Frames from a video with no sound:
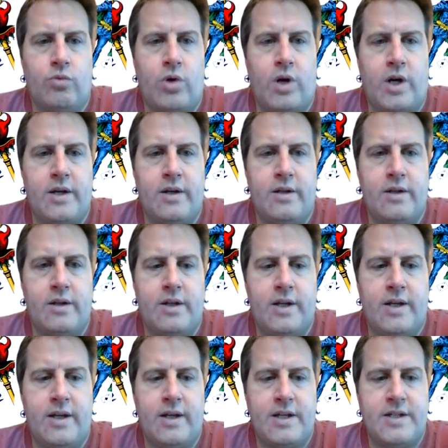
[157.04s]
run
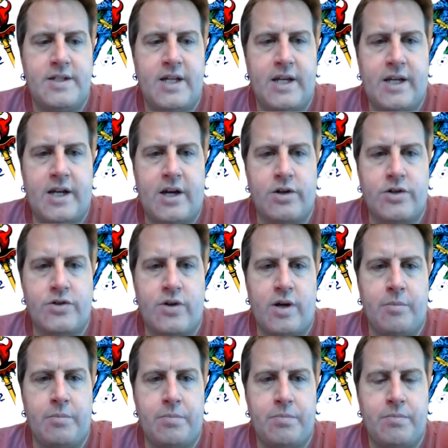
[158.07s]
and take care of
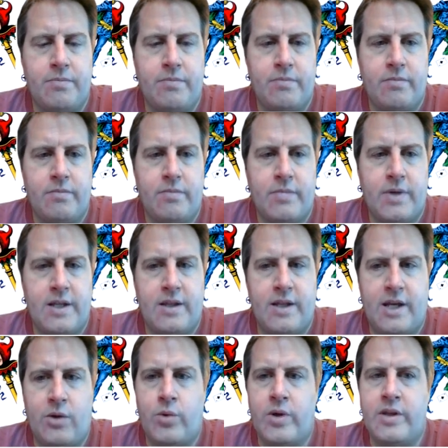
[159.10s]
trump, and
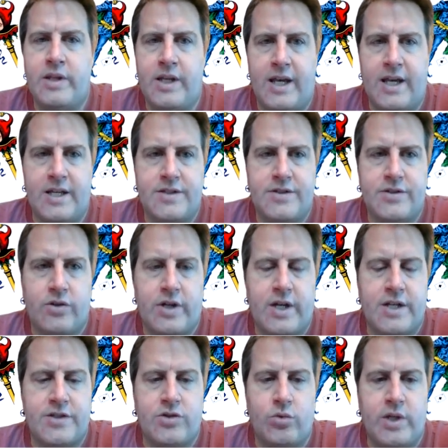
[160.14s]
they win the ace.
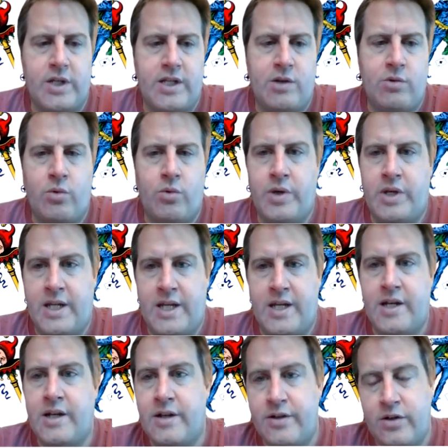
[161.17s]
Okay, so we did what we
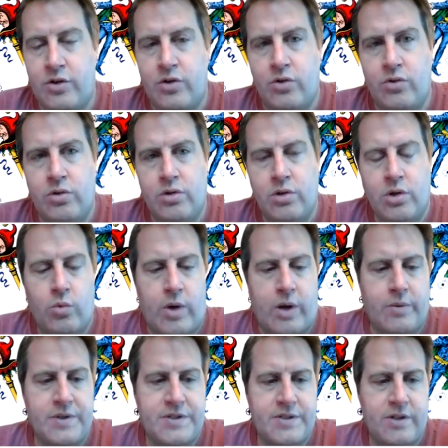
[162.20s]
needed to do
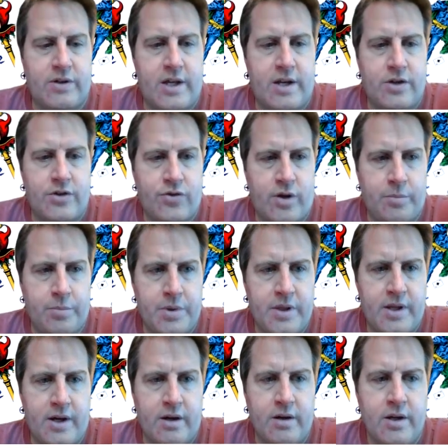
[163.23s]
while we still had a trump
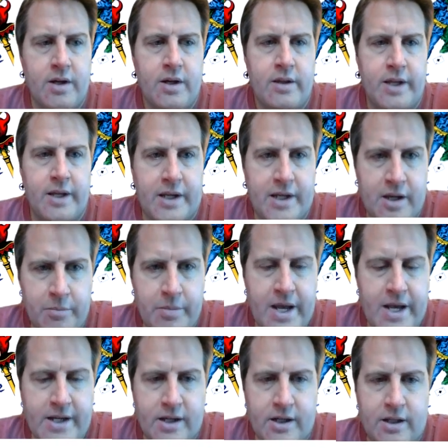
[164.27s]
in there. They come
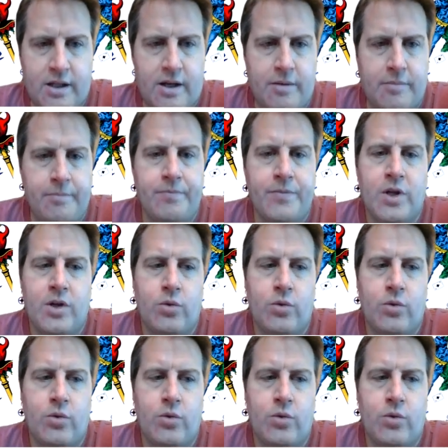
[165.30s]
back a club,